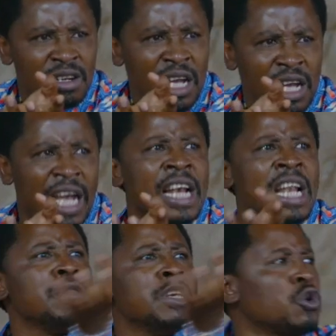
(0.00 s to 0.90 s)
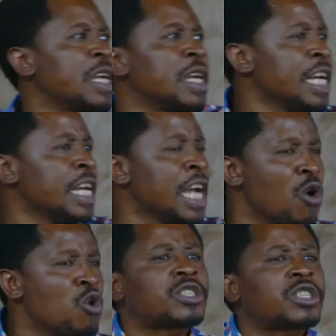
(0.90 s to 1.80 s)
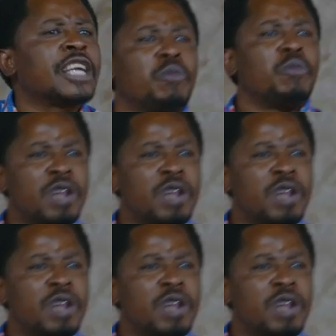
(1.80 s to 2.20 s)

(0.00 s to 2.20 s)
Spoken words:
enemies will be there who try to bring